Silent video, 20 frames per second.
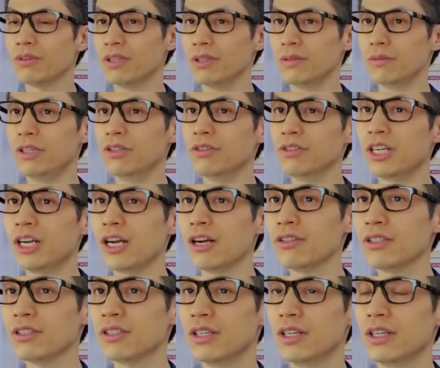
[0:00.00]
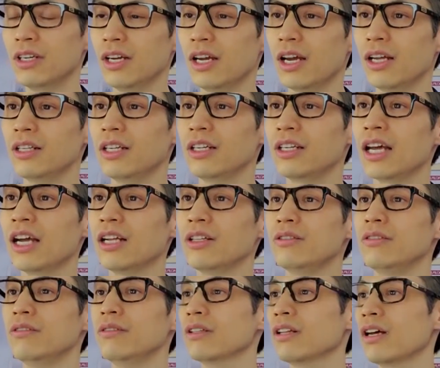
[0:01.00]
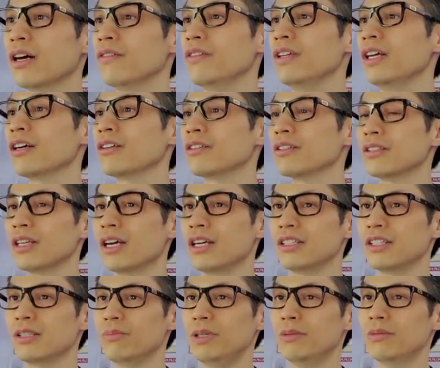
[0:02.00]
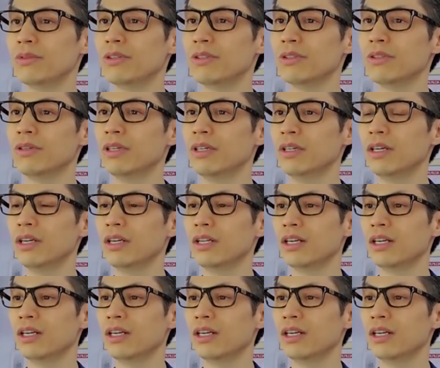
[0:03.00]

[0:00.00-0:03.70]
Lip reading: or in wheelchairs, and they can't do a lot of the exercises that people do,